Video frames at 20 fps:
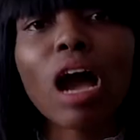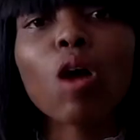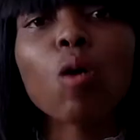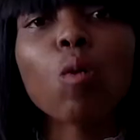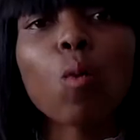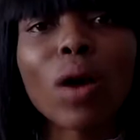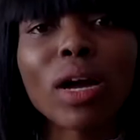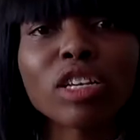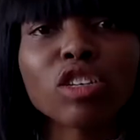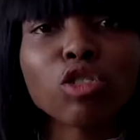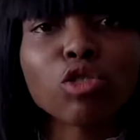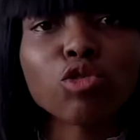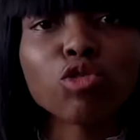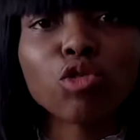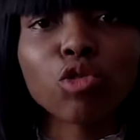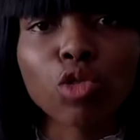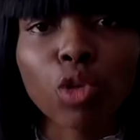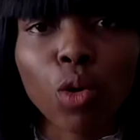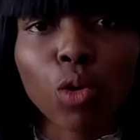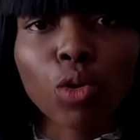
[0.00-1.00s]
I want you to
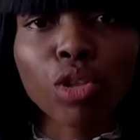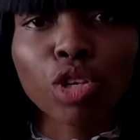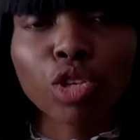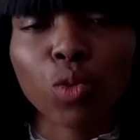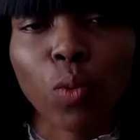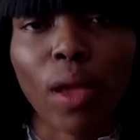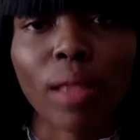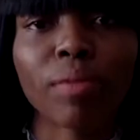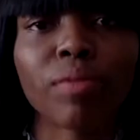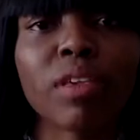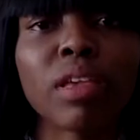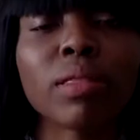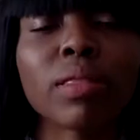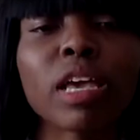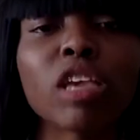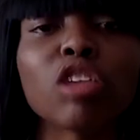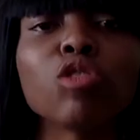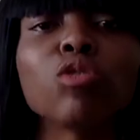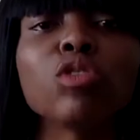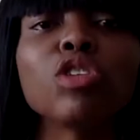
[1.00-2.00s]
know this one thing
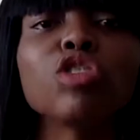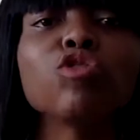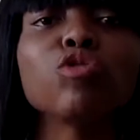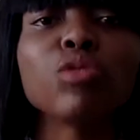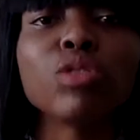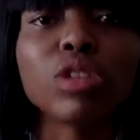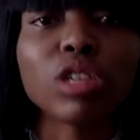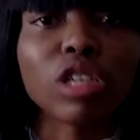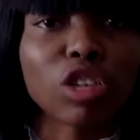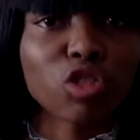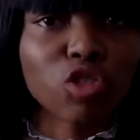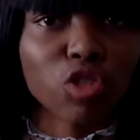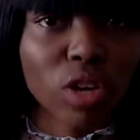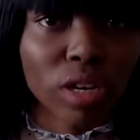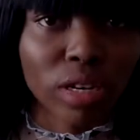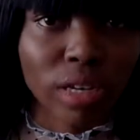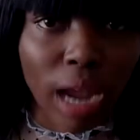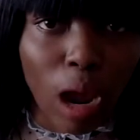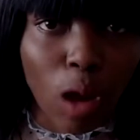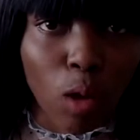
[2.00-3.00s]
that you need to niche
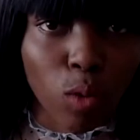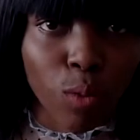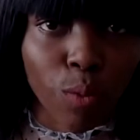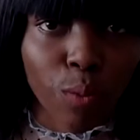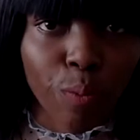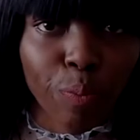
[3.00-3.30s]
down.